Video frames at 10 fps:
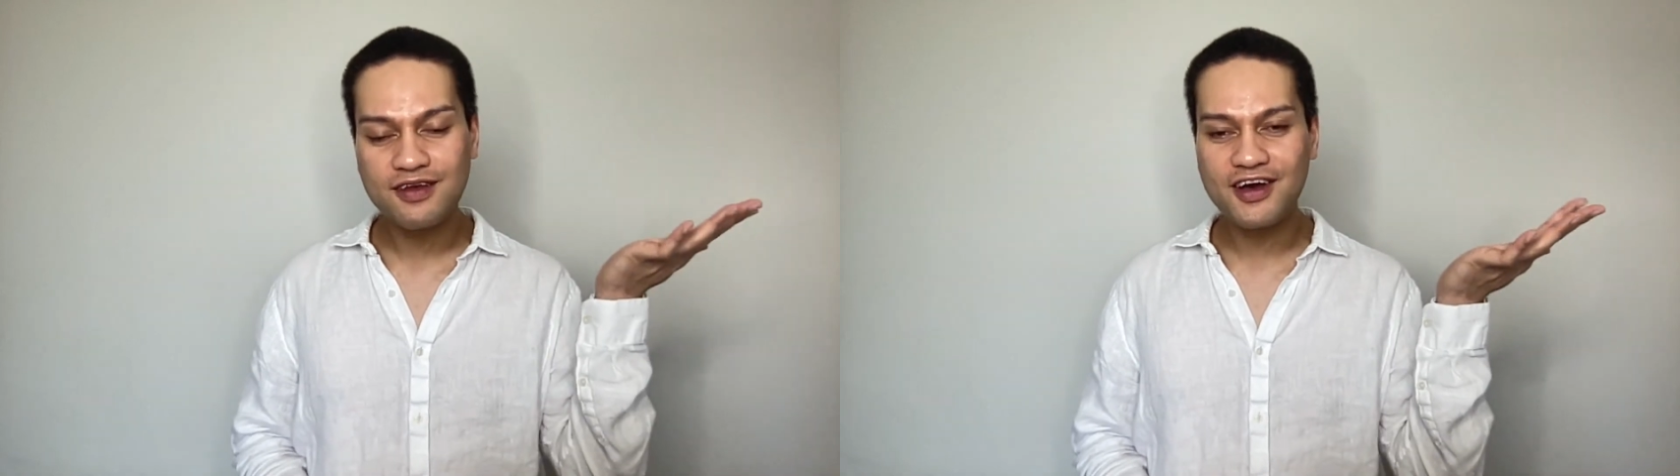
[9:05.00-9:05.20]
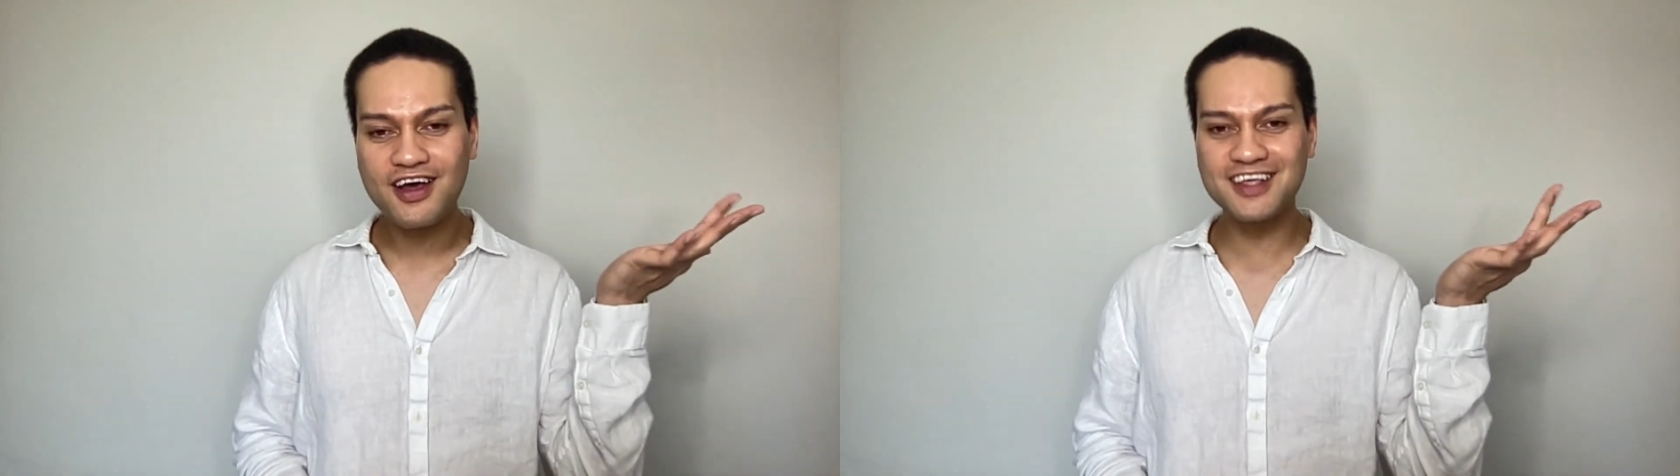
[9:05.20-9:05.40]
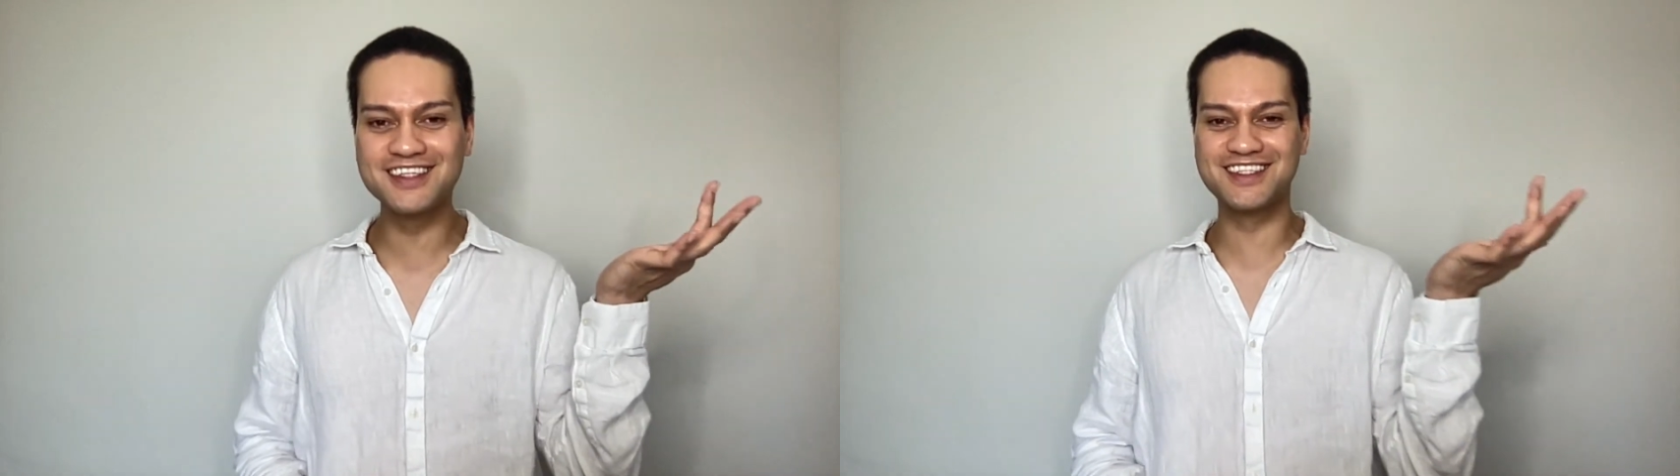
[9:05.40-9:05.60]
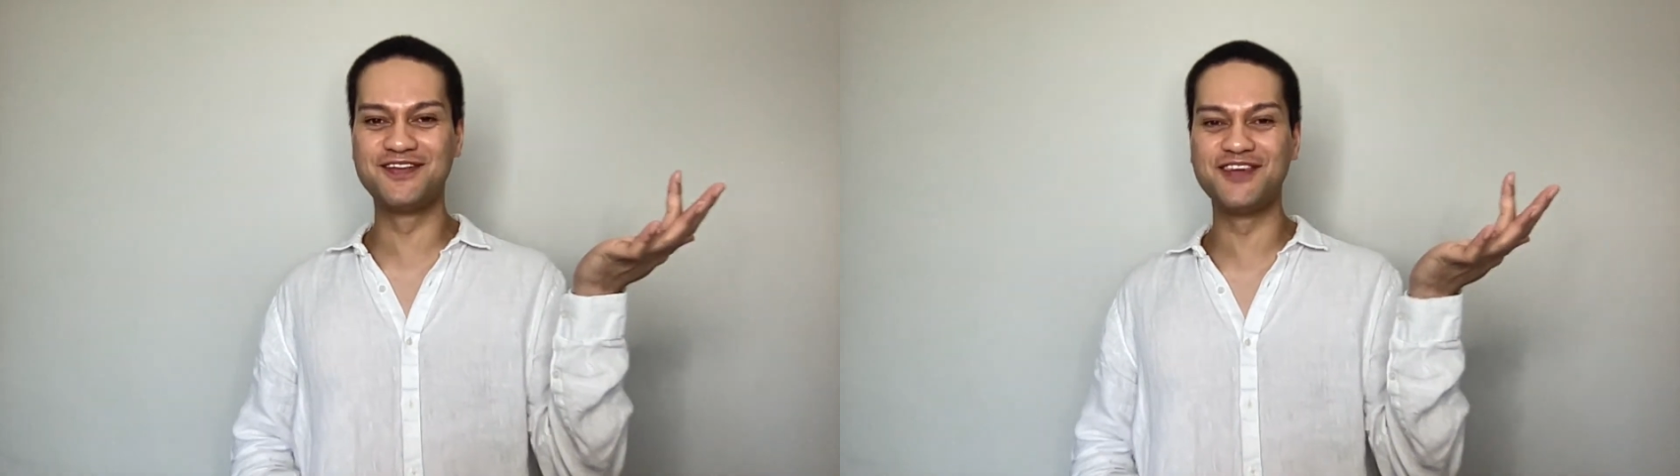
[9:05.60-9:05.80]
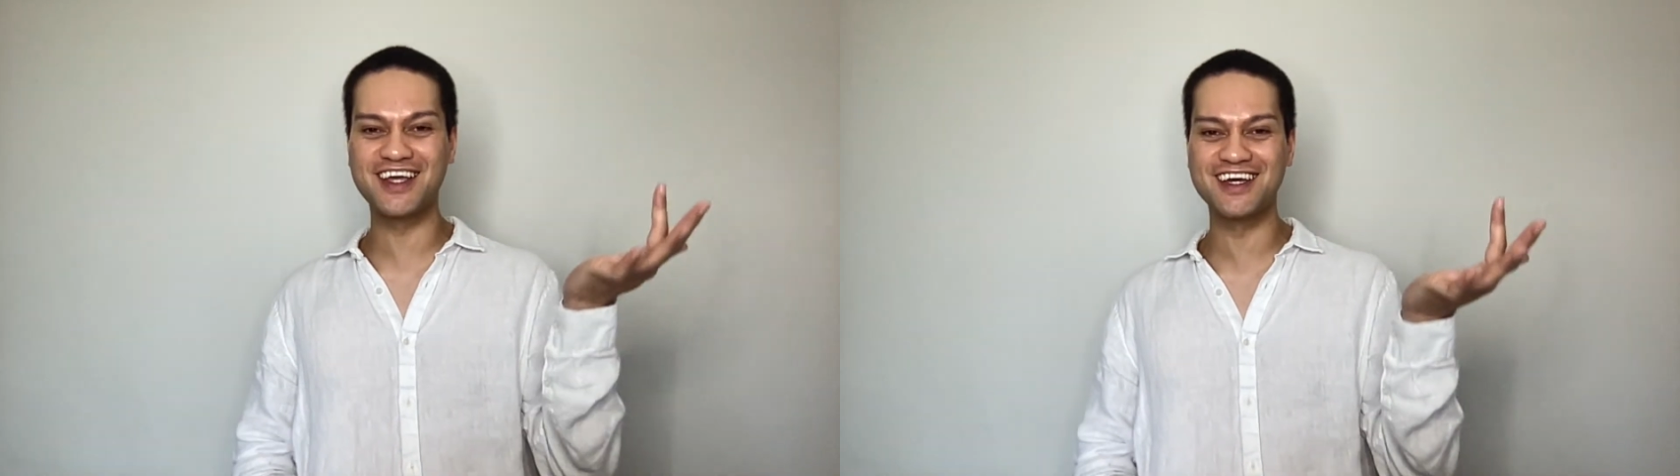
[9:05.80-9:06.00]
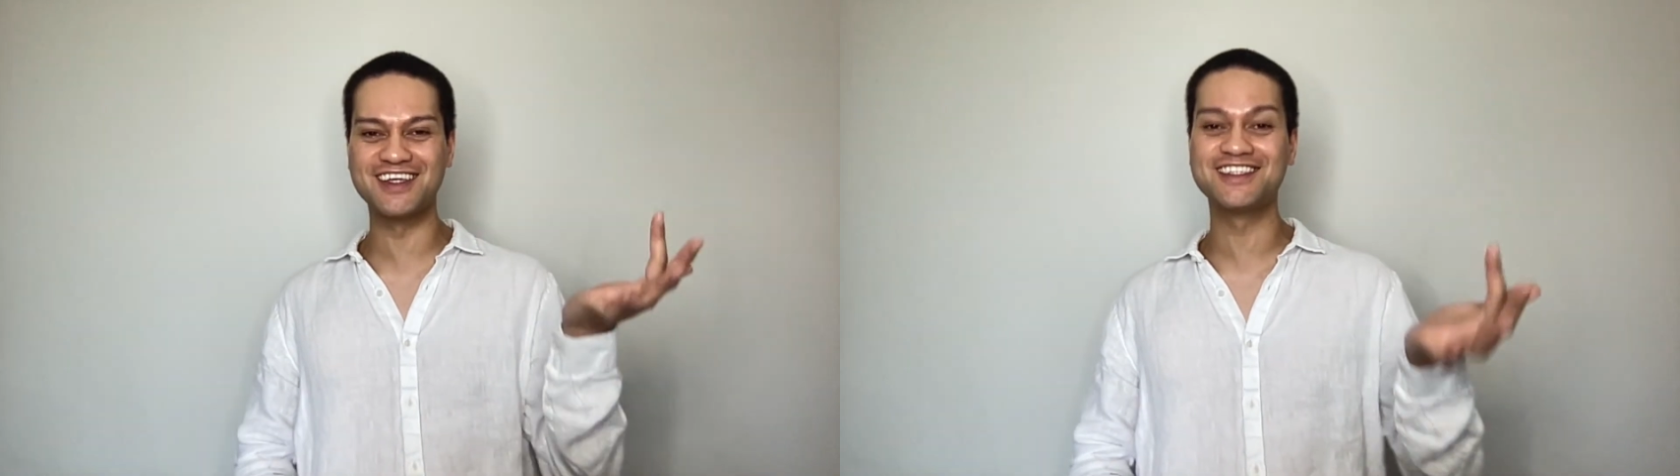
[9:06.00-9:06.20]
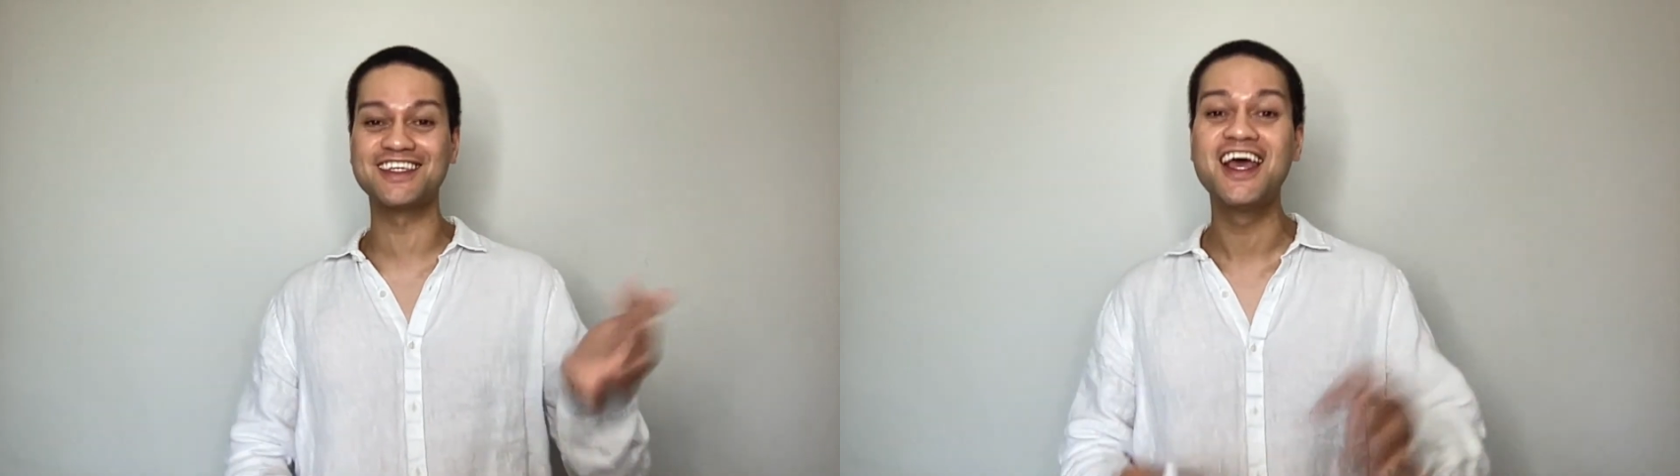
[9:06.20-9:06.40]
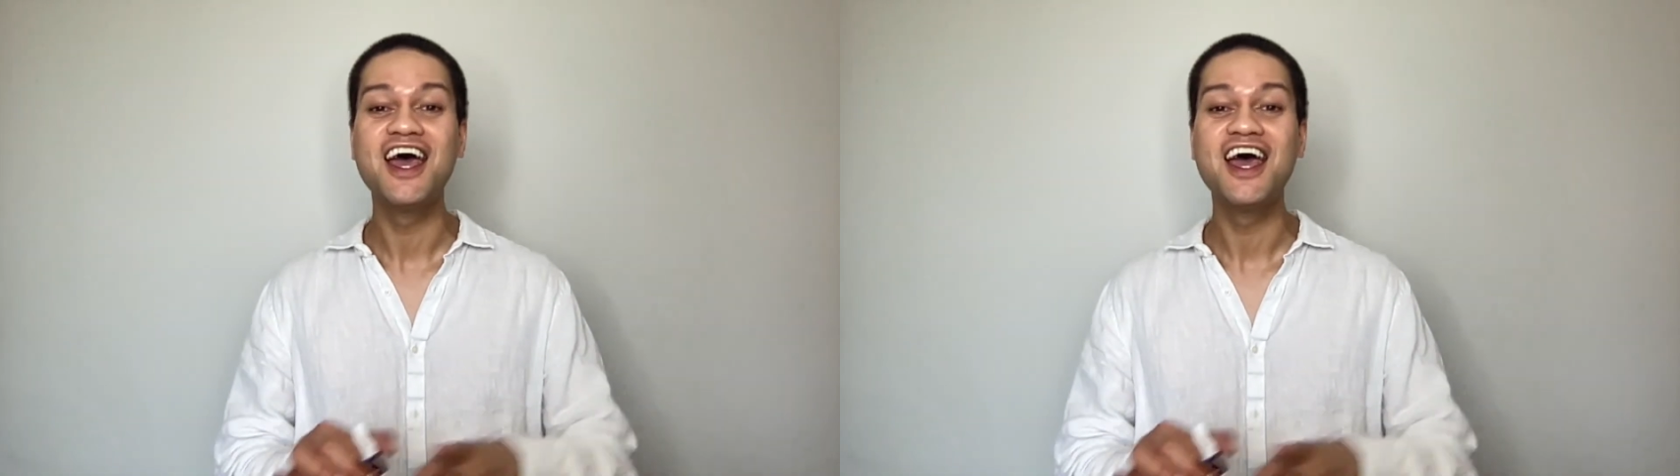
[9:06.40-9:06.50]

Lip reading: was because